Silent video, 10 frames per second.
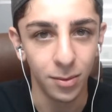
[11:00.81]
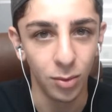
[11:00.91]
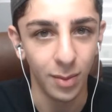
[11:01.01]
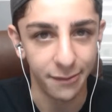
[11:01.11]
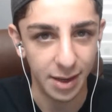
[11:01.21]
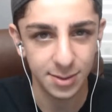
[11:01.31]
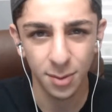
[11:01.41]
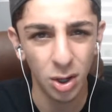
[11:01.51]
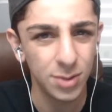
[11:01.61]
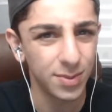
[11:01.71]
with my
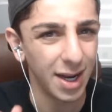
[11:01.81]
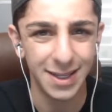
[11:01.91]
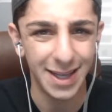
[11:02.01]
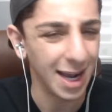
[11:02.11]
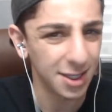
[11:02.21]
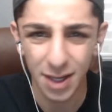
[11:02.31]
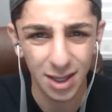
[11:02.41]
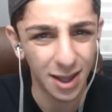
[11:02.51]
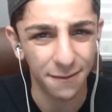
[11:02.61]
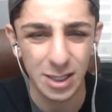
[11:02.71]
Facebook post, but I
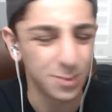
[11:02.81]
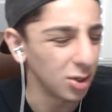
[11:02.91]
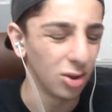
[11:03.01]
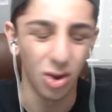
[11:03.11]
deactivated that Facebook a